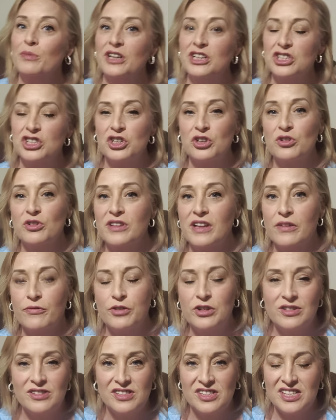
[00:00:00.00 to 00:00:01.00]
Make sure that
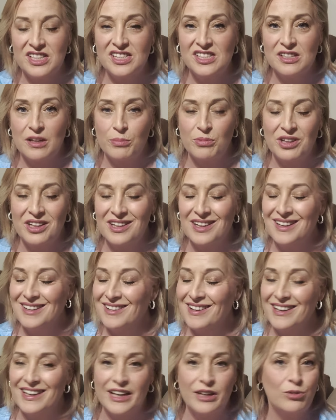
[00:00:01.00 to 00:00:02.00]
if you see something I
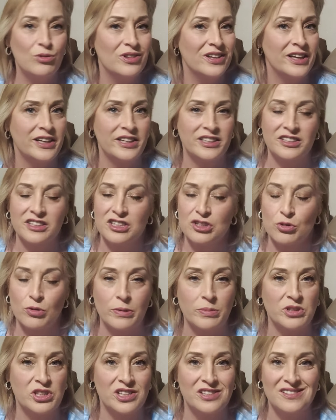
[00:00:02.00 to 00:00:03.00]
like, I don't link
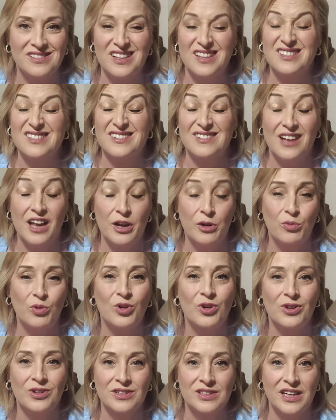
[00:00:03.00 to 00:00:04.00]
descriptions. That's a lot of
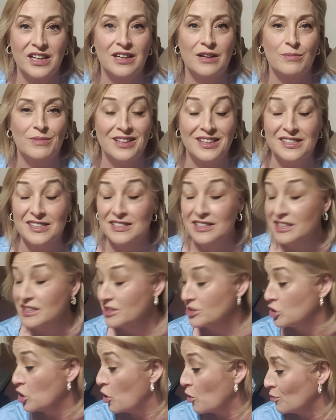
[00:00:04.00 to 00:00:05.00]
work and I'm lazy.
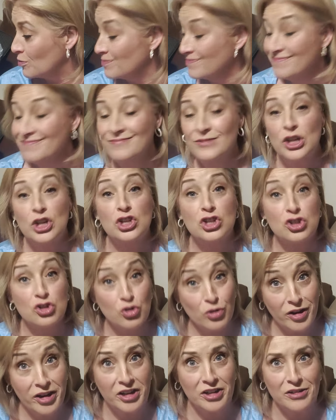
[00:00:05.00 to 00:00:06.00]
So
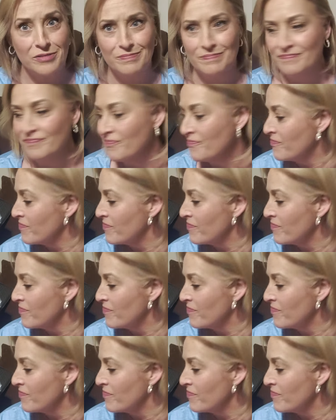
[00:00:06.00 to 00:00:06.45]
straight up,